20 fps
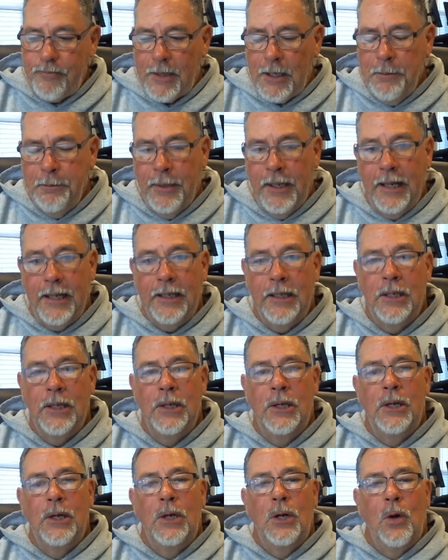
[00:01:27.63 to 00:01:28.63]
But
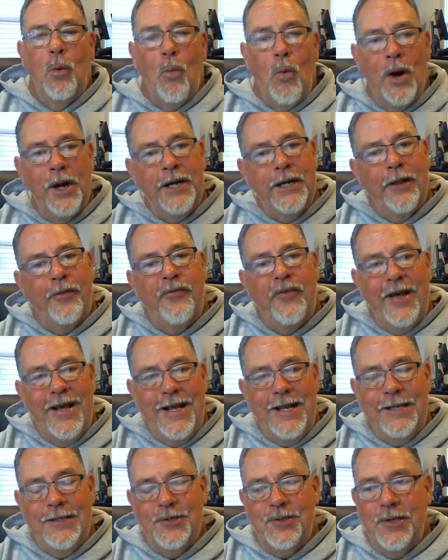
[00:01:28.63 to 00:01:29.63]
one of the
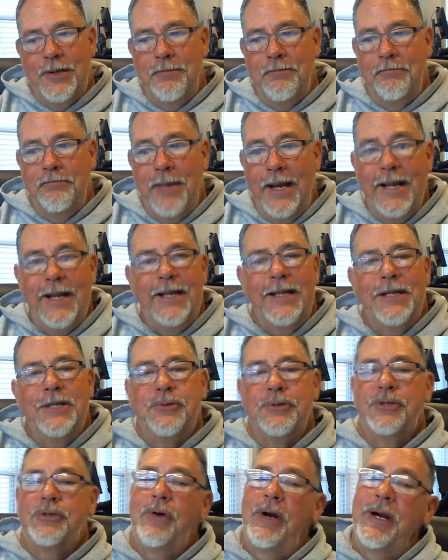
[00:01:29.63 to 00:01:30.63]
things that made
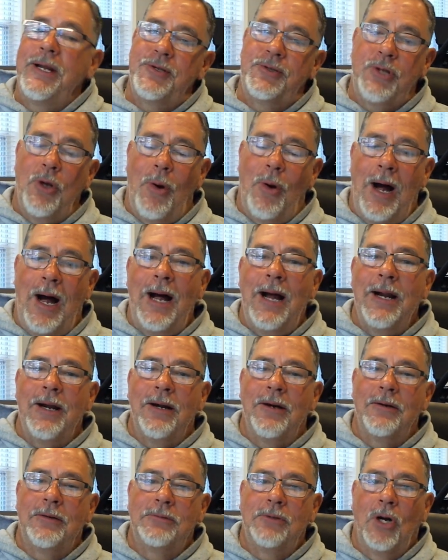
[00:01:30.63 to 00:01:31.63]
interest rates go
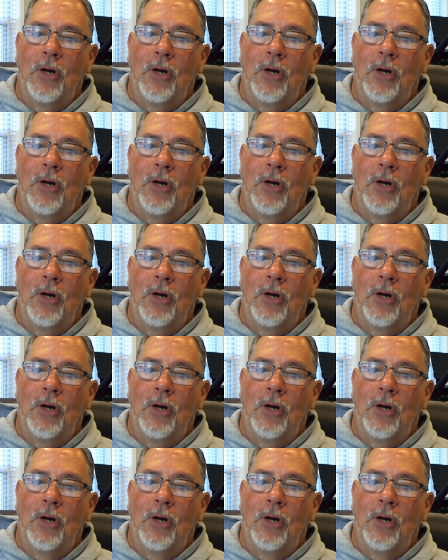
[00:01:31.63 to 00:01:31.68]
higher